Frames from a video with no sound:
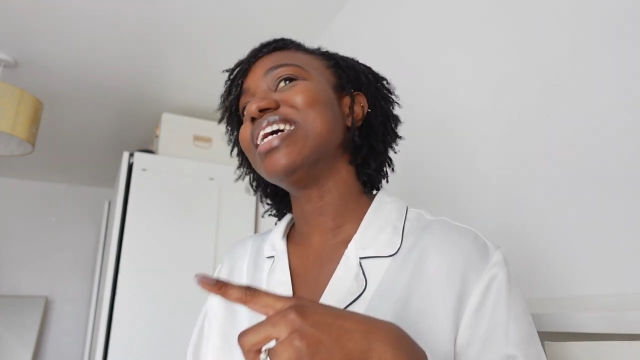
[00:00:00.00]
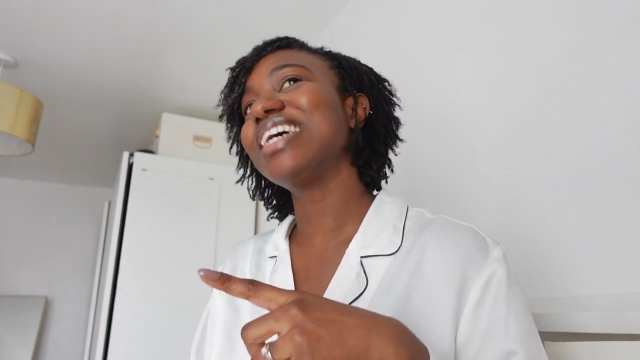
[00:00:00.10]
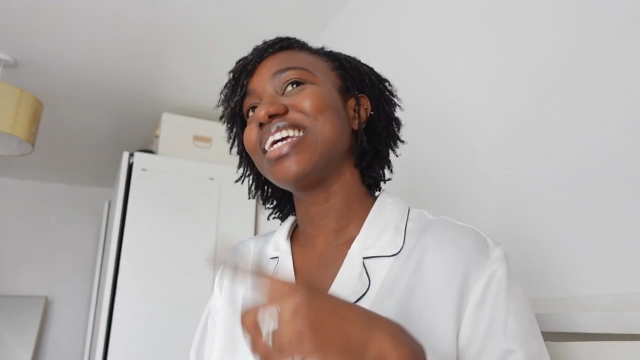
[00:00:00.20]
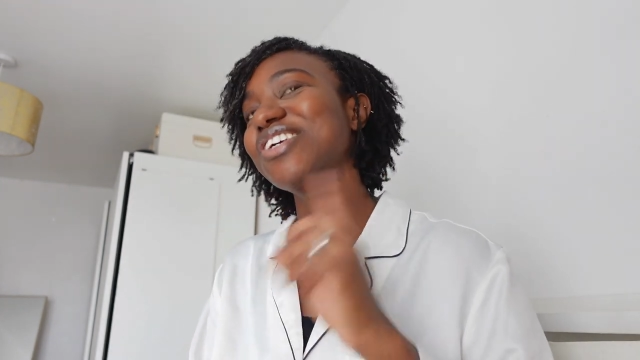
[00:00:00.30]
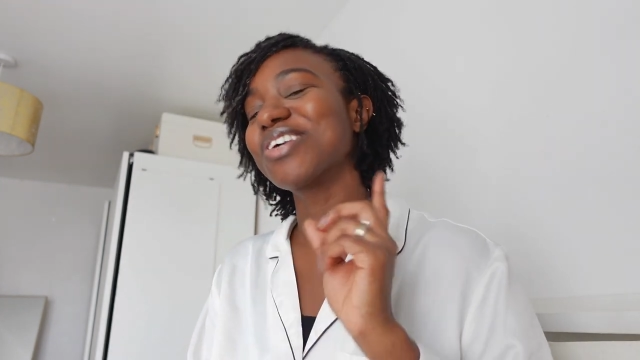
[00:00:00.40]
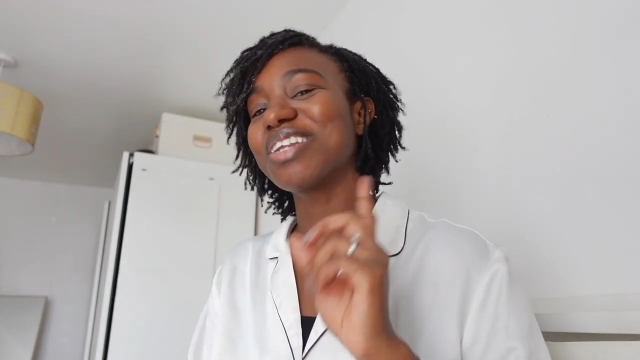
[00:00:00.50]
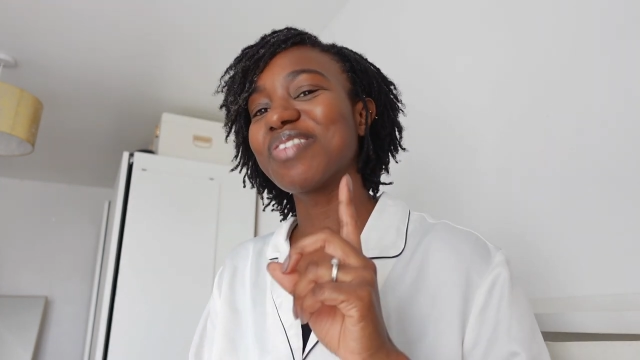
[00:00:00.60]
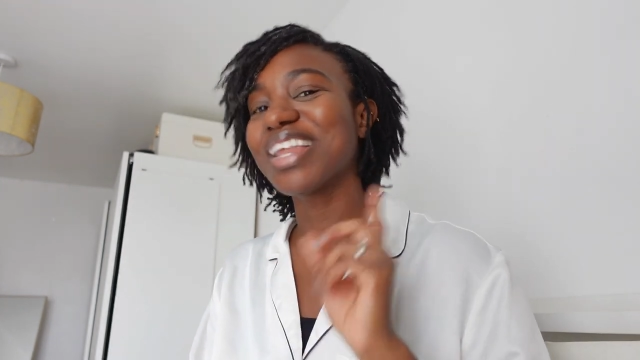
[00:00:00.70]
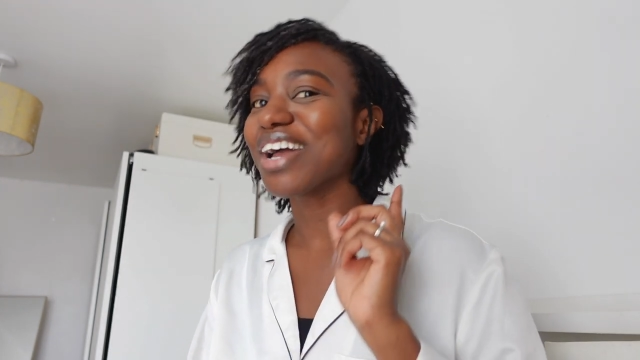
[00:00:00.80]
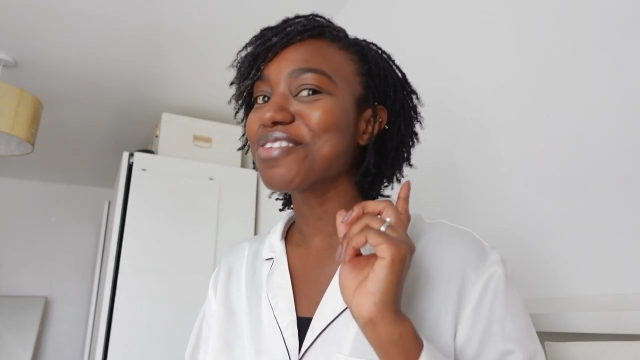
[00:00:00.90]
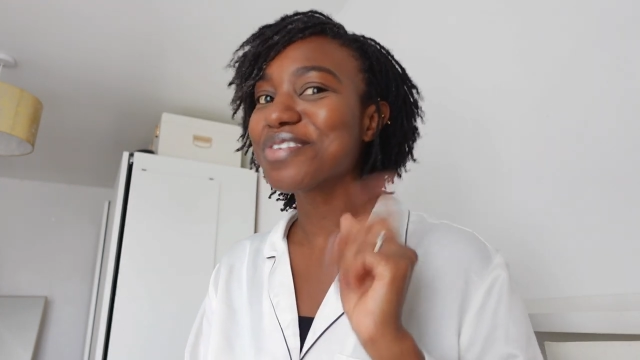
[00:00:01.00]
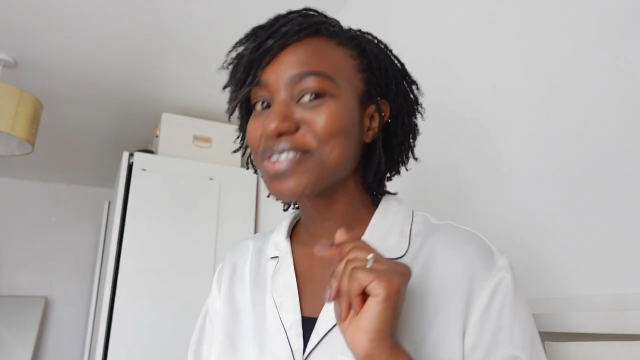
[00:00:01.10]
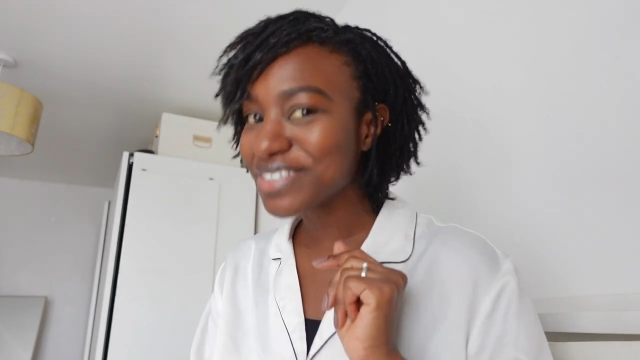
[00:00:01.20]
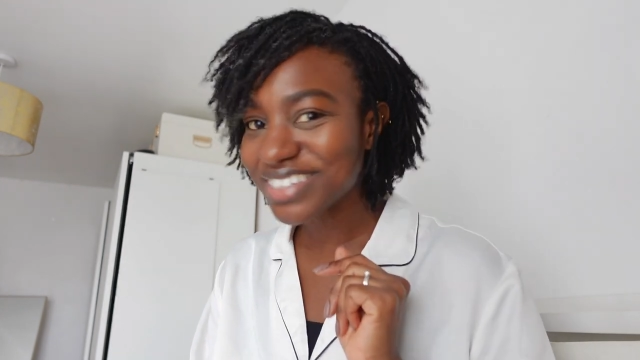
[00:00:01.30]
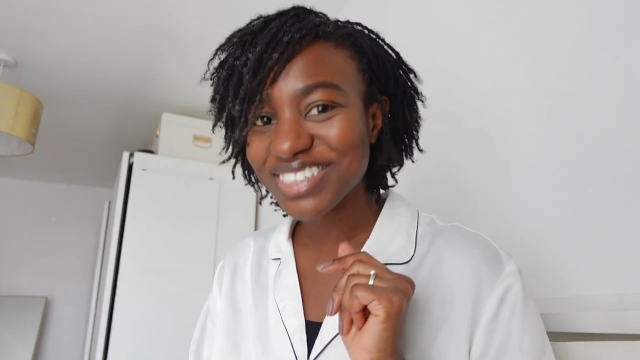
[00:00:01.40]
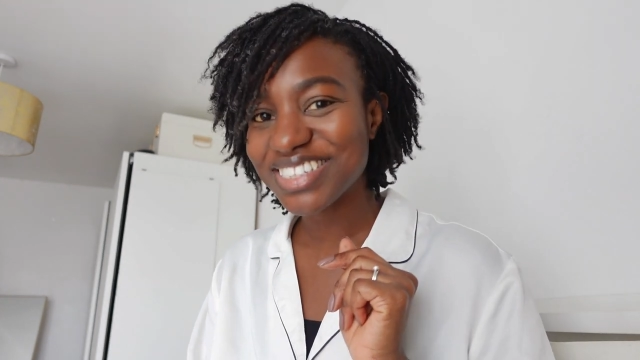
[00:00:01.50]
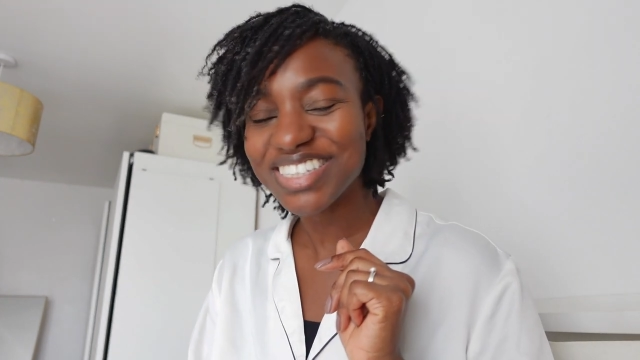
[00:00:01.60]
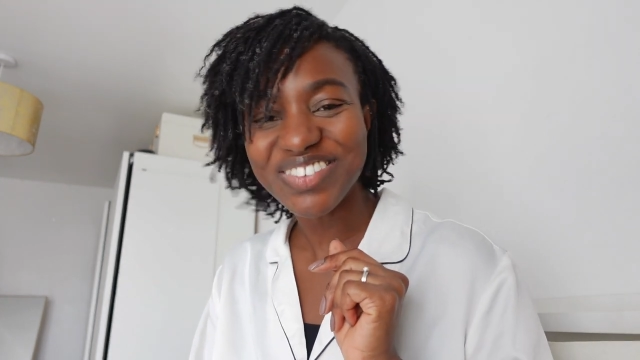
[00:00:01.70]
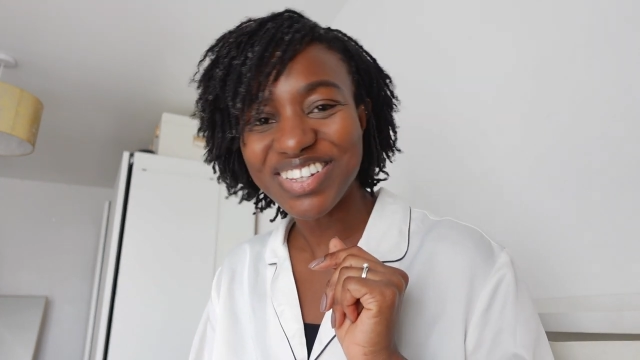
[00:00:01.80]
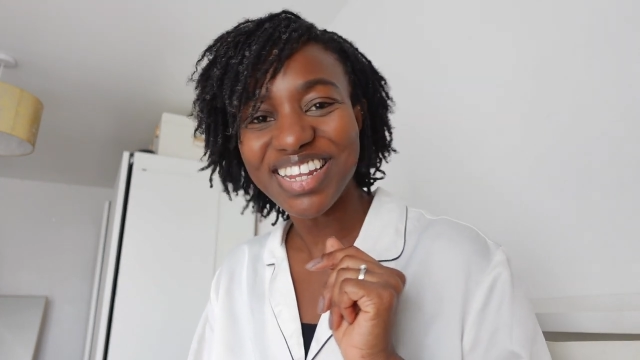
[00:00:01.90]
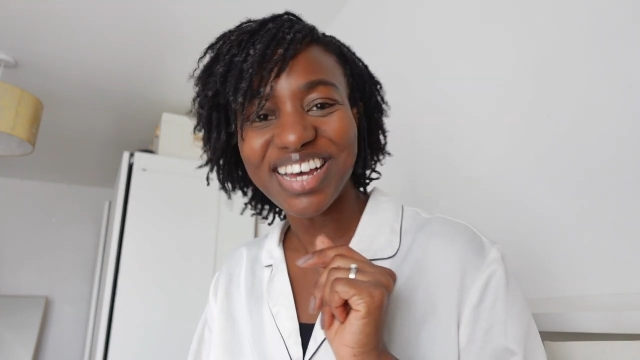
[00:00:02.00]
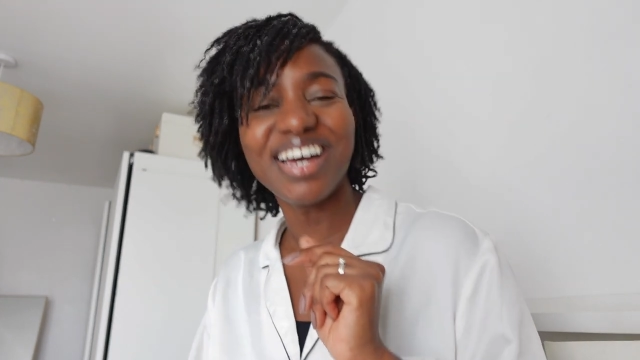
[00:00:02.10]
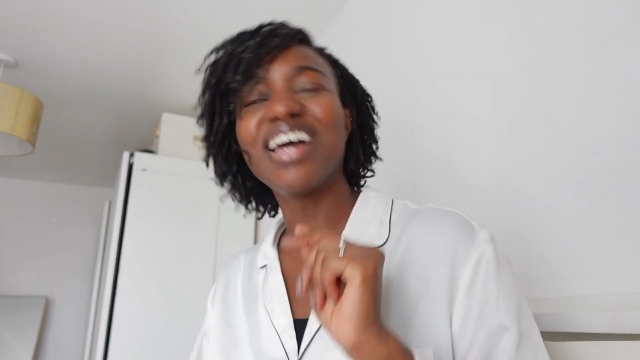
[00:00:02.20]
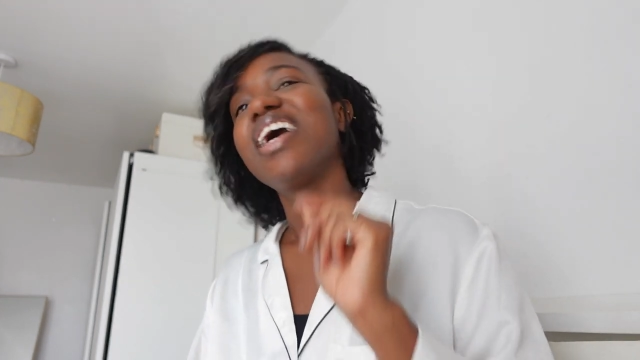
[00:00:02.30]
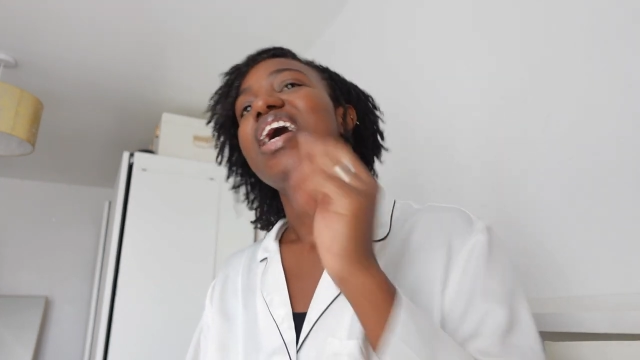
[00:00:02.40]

you're gonna be like, of course she's doing that.